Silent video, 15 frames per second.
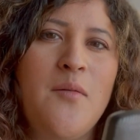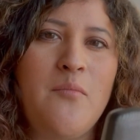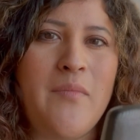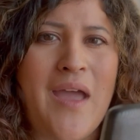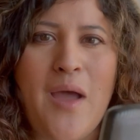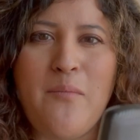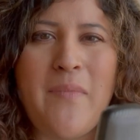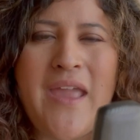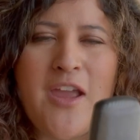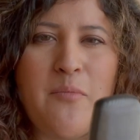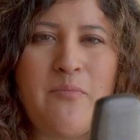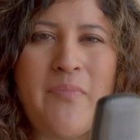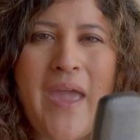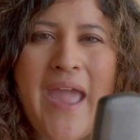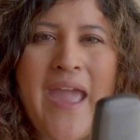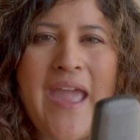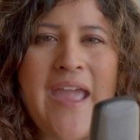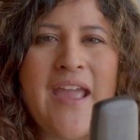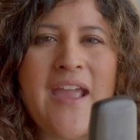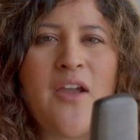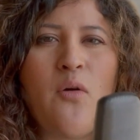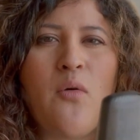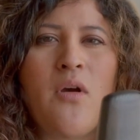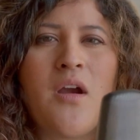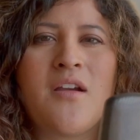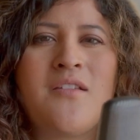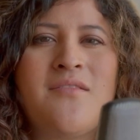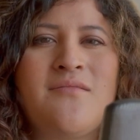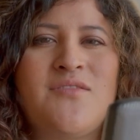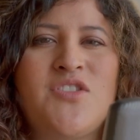a makeup bag
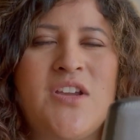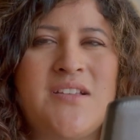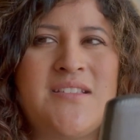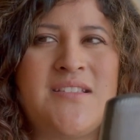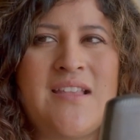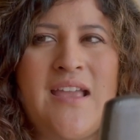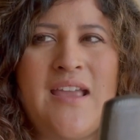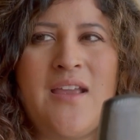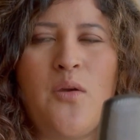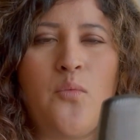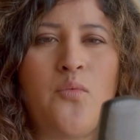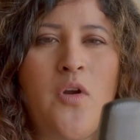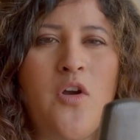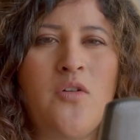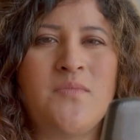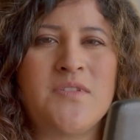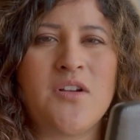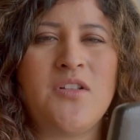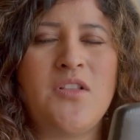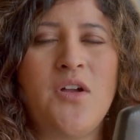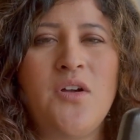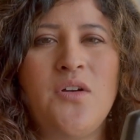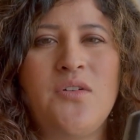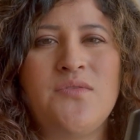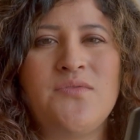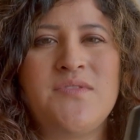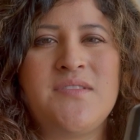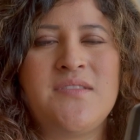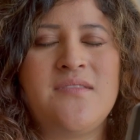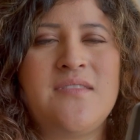or just like robes or
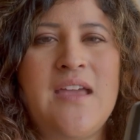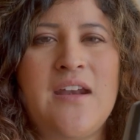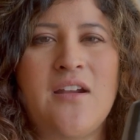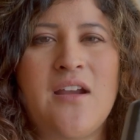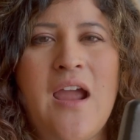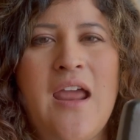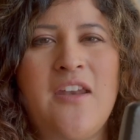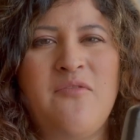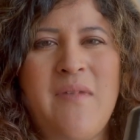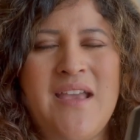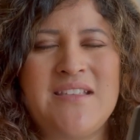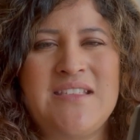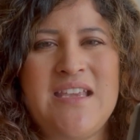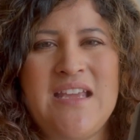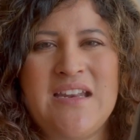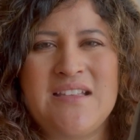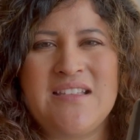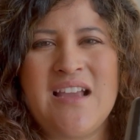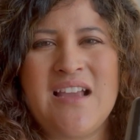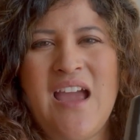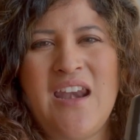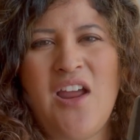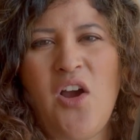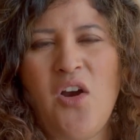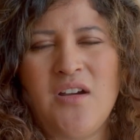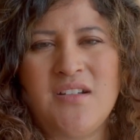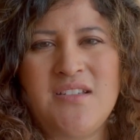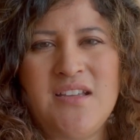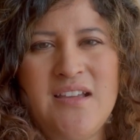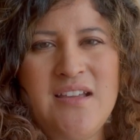clothes that are kind of messy, and it's kind of
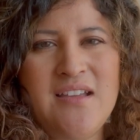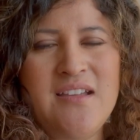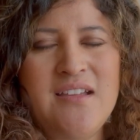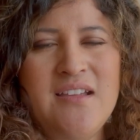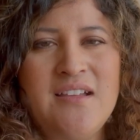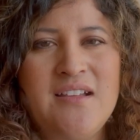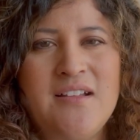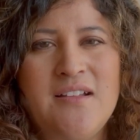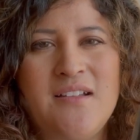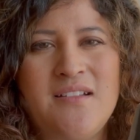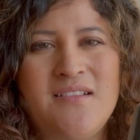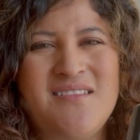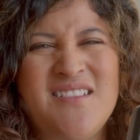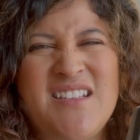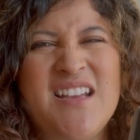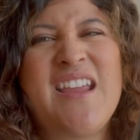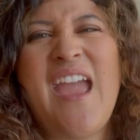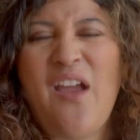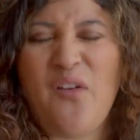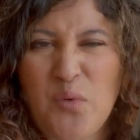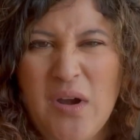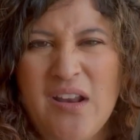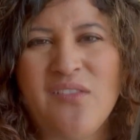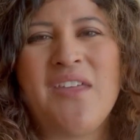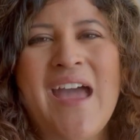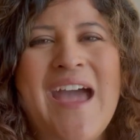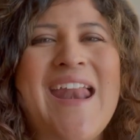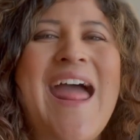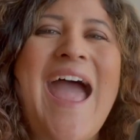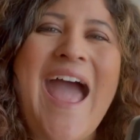hard to get rid of
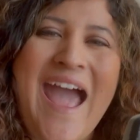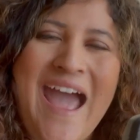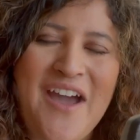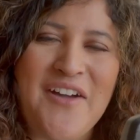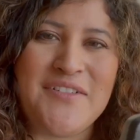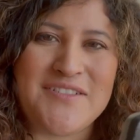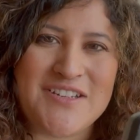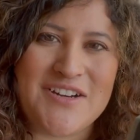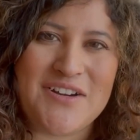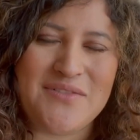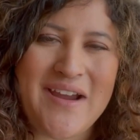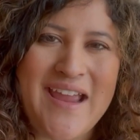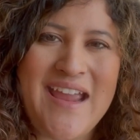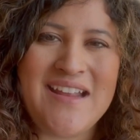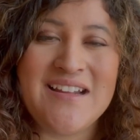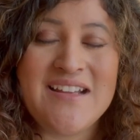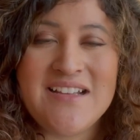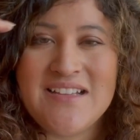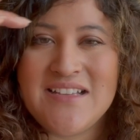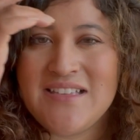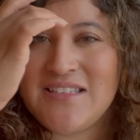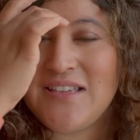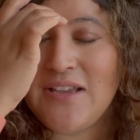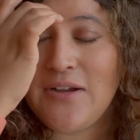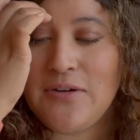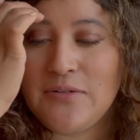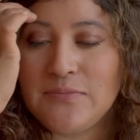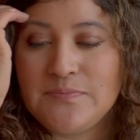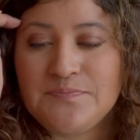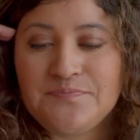that after, right?
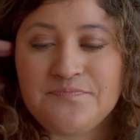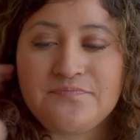So